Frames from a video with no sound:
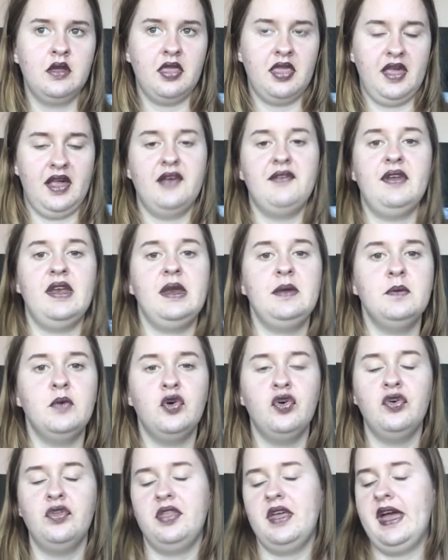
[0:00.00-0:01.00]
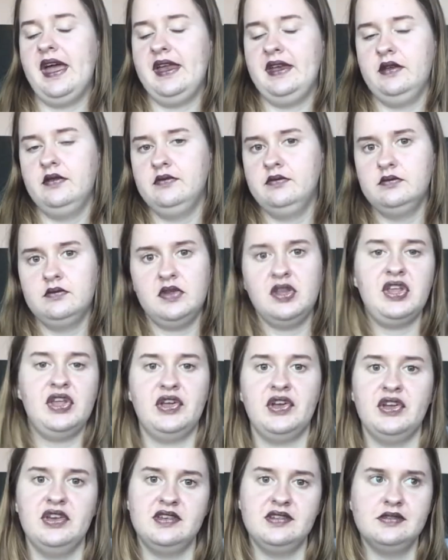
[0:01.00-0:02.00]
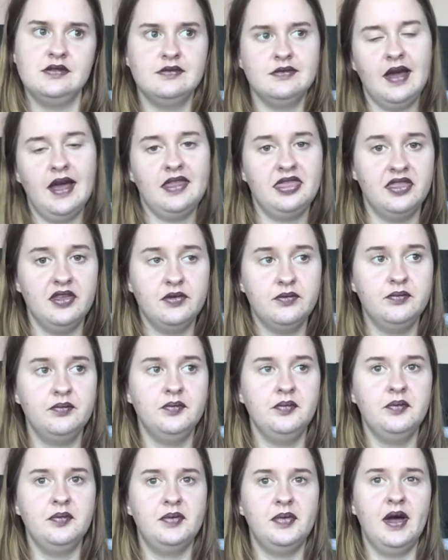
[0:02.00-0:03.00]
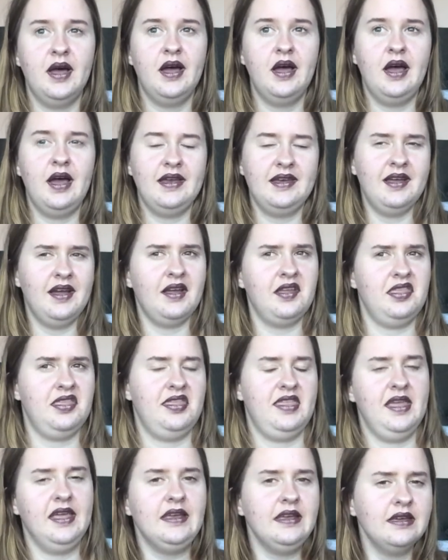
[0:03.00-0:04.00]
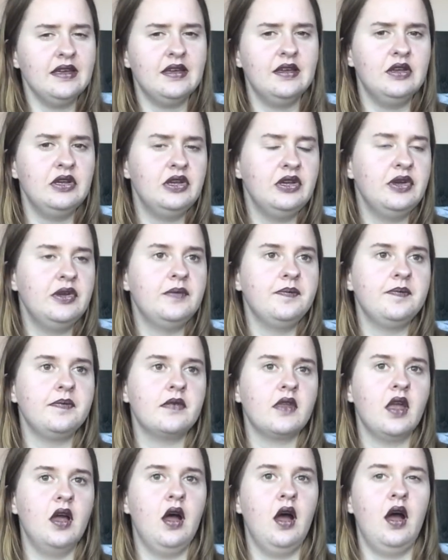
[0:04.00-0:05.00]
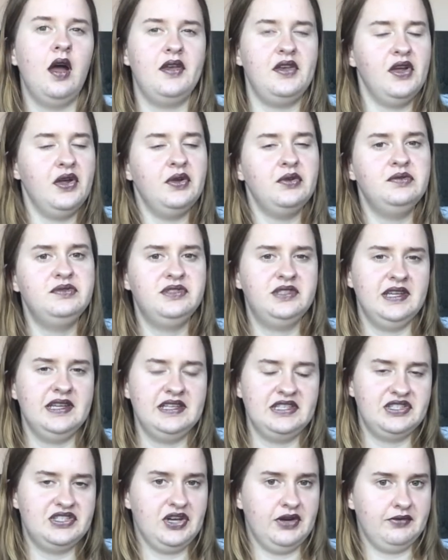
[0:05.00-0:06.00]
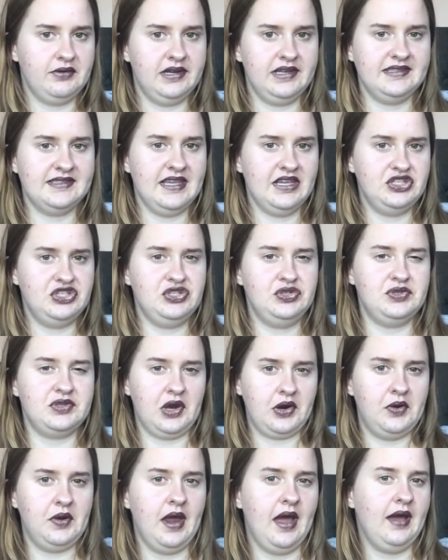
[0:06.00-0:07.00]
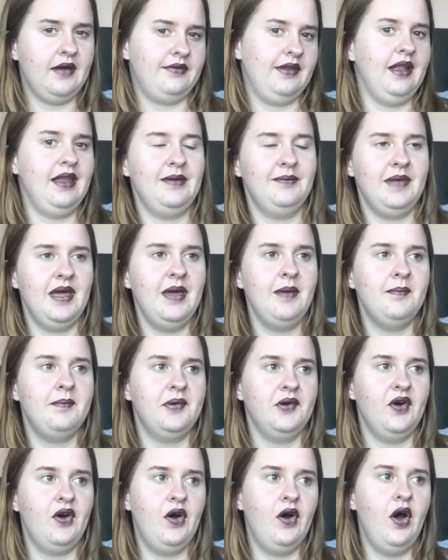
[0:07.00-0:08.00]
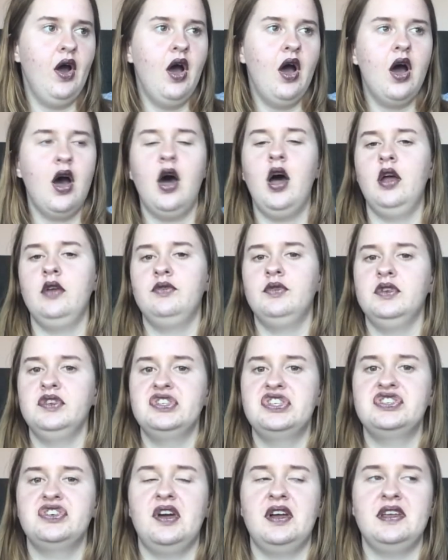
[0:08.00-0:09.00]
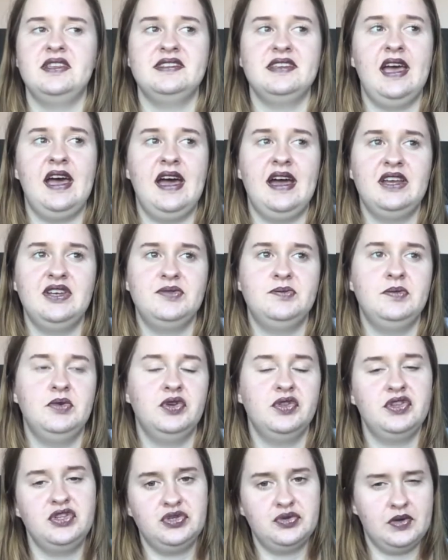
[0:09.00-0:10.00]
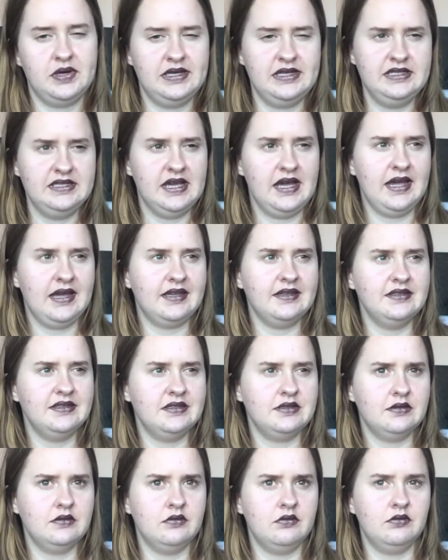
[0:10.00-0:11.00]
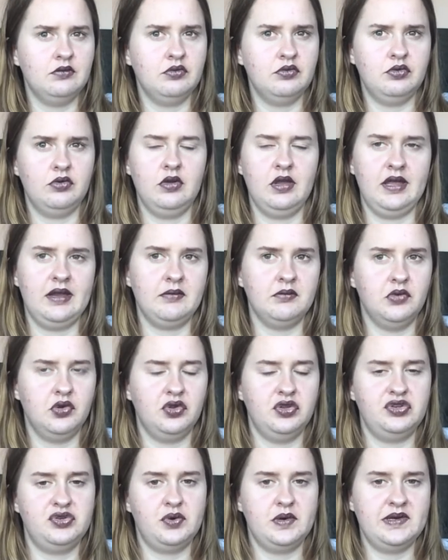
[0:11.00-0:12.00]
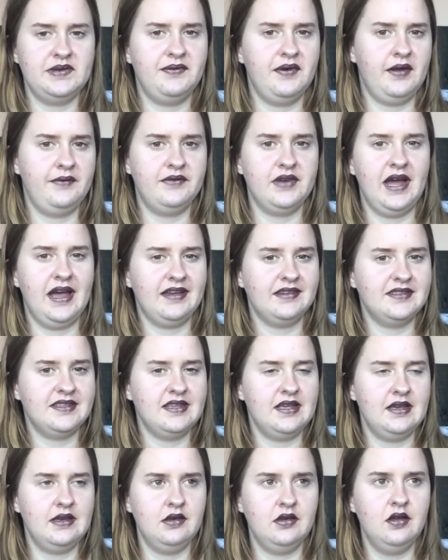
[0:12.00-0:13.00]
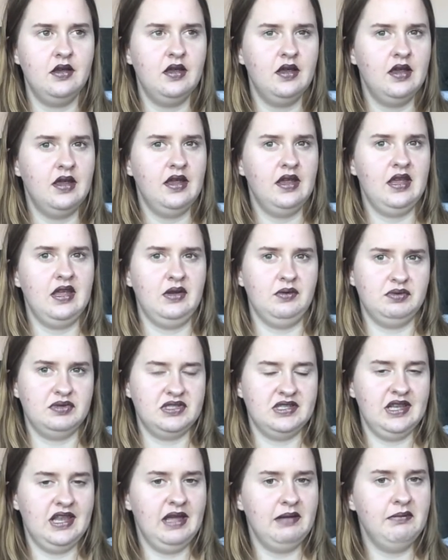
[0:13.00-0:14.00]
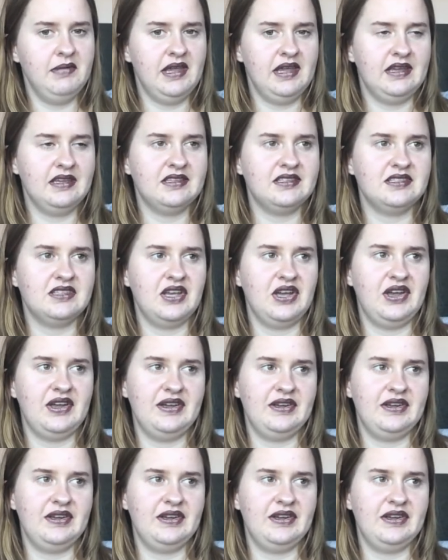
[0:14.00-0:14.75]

think of any more then you could add them and I think I know it generally says you don't have a limit but I've once tried to add more than 20 tags like more than 25 tags and it wouldn't let me so